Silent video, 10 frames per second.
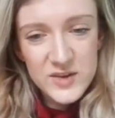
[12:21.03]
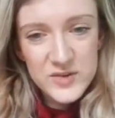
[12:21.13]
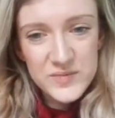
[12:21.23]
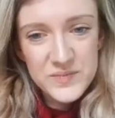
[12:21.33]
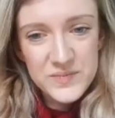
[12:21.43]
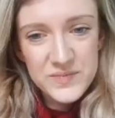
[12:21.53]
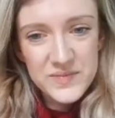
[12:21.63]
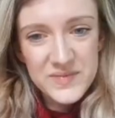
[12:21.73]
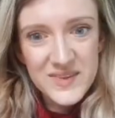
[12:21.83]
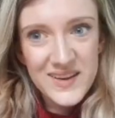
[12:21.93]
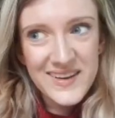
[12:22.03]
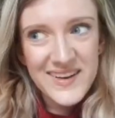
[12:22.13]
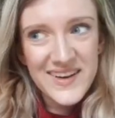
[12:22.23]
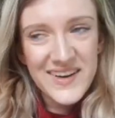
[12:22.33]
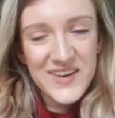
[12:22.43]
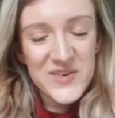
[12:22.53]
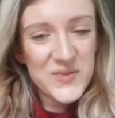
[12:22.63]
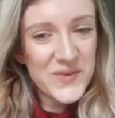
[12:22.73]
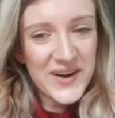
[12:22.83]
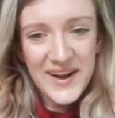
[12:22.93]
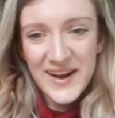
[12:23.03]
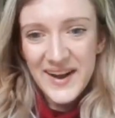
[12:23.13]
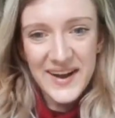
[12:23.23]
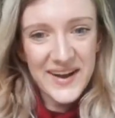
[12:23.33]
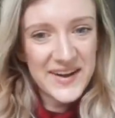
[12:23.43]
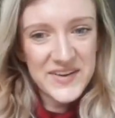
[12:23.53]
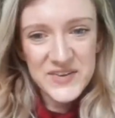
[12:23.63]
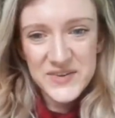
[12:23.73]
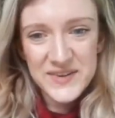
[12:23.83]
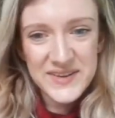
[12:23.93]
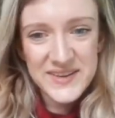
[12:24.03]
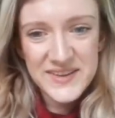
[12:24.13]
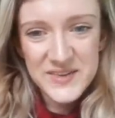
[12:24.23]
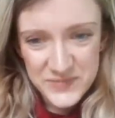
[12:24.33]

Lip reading: Now, if I can, I will show you the